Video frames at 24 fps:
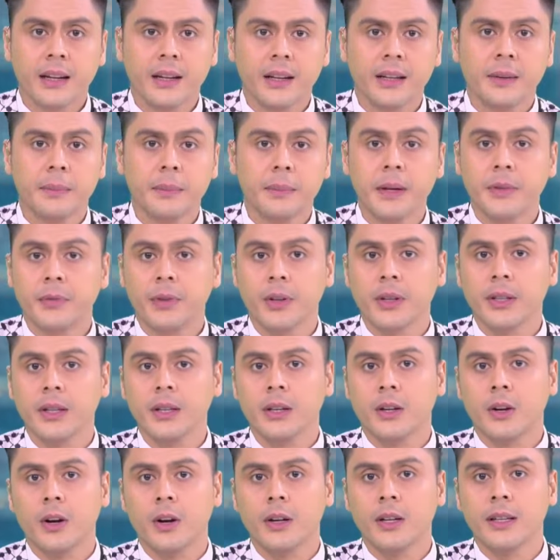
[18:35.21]
England midfielder
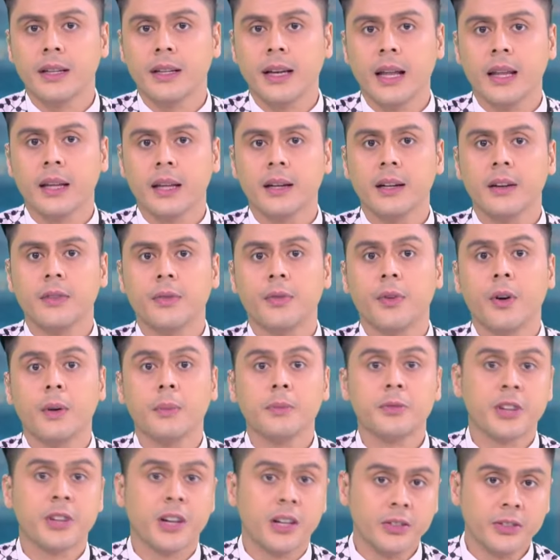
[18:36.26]
Conor Gallagher from
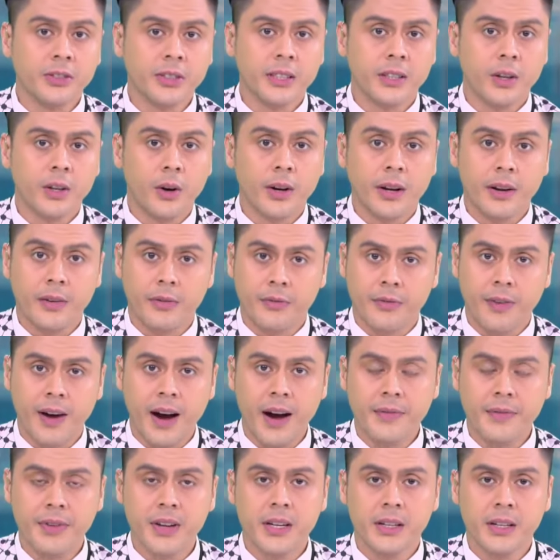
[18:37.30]
Chelsea on a
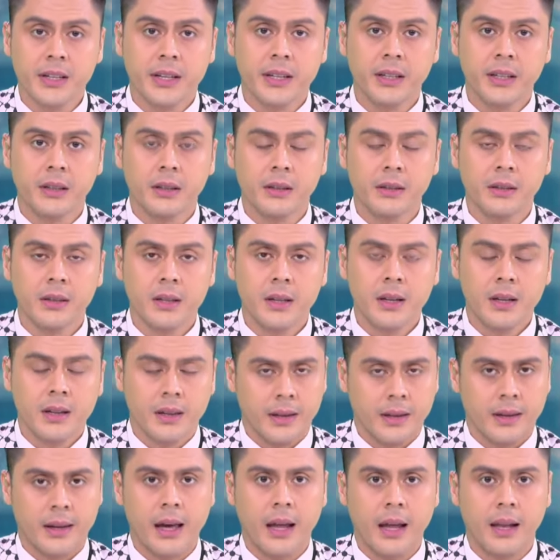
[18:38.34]
5-year deal.
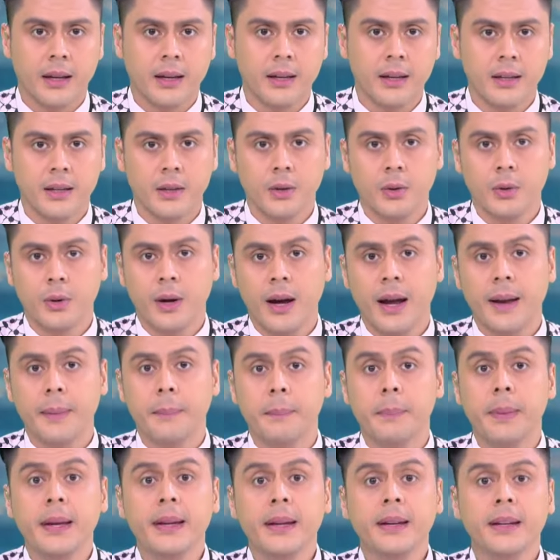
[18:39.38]
Gallagher, who had
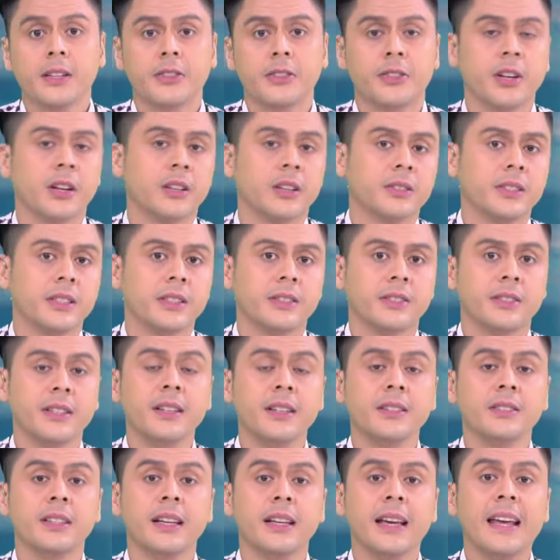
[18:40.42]
been at Chelsea
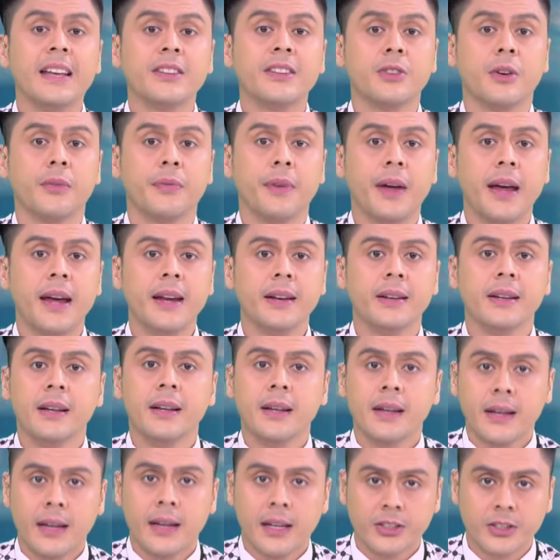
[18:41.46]
since the age of 8,
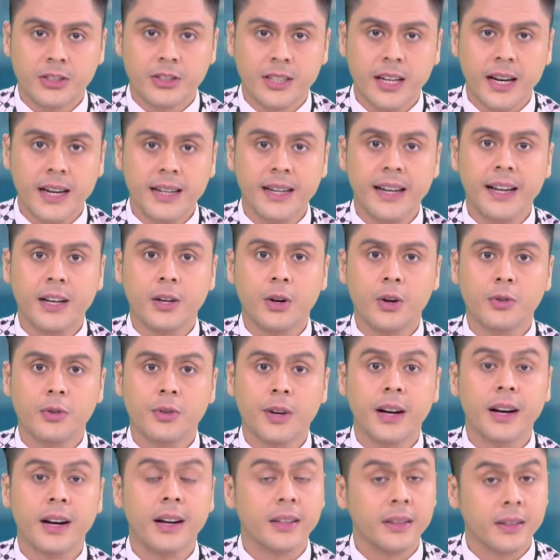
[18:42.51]
has signed a
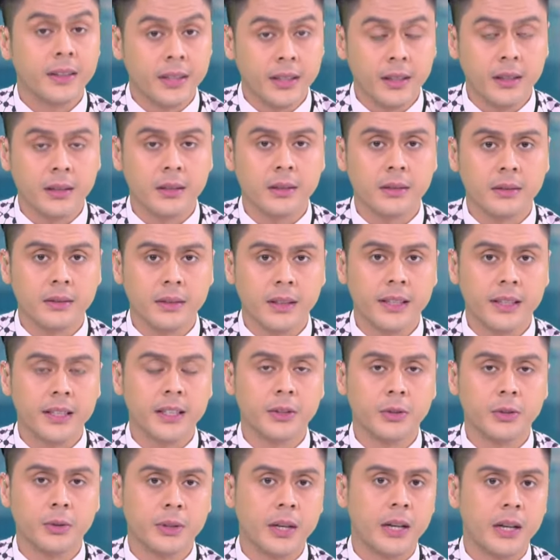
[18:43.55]
contract until the year
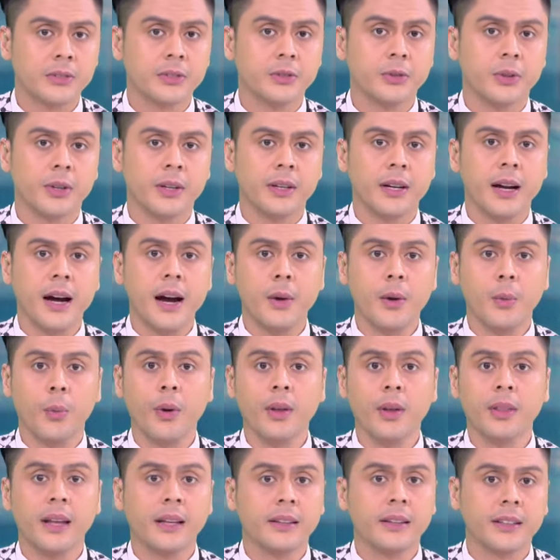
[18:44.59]
2029
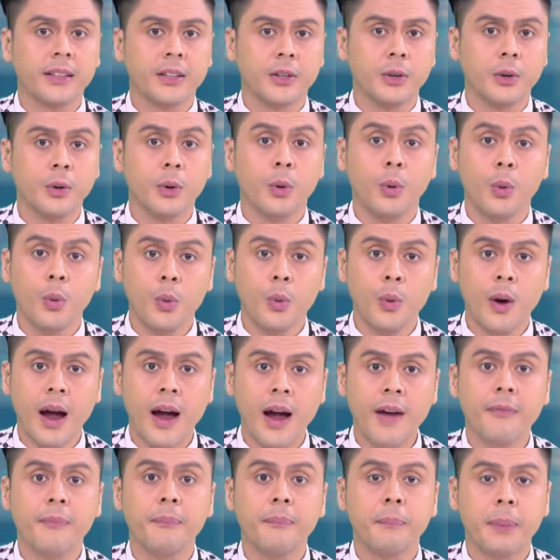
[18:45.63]
with Atletico, who
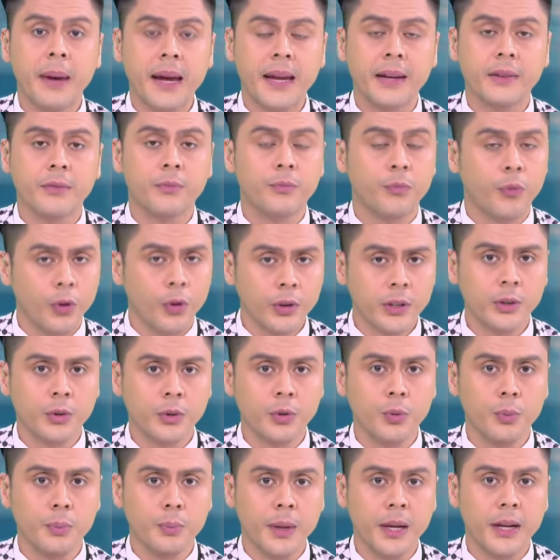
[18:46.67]
have paid
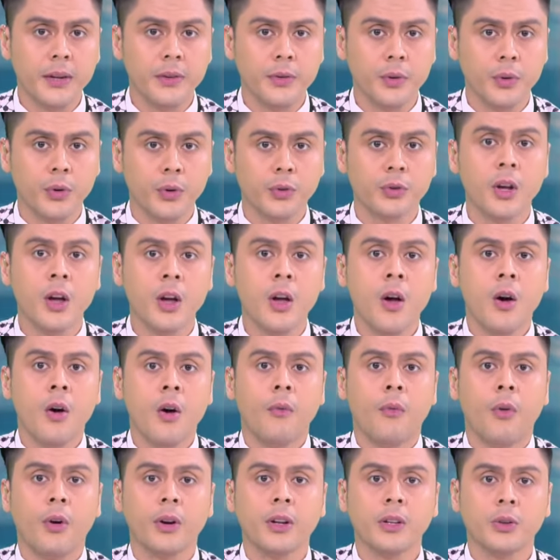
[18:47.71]
€42 million
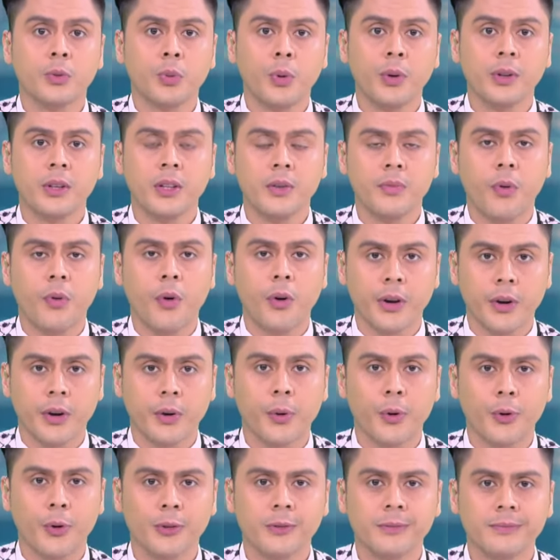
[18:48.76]
for the
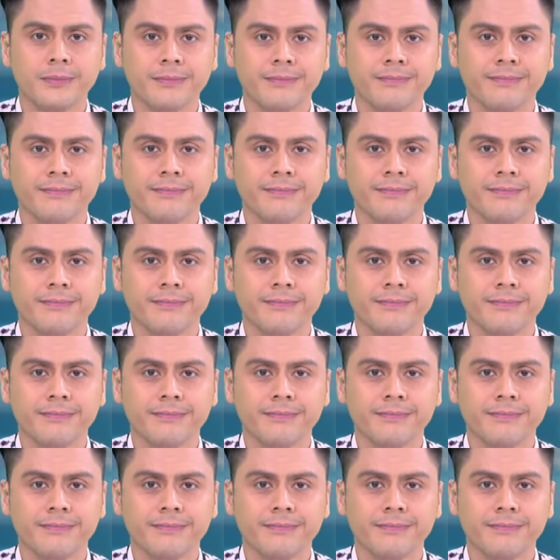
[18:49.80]
24-year-old.